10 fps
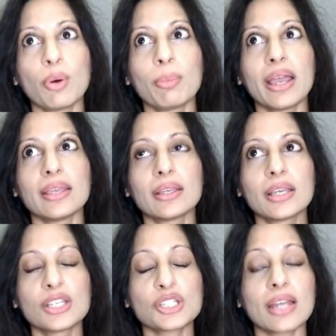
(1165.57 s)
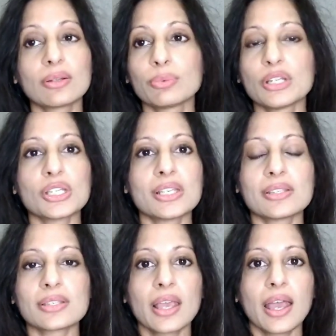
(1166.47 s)
on my channel, which
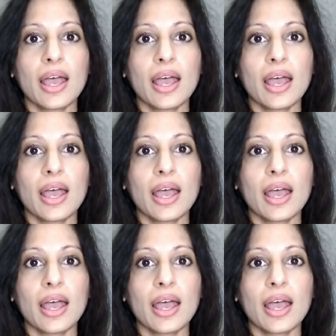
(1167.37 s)
is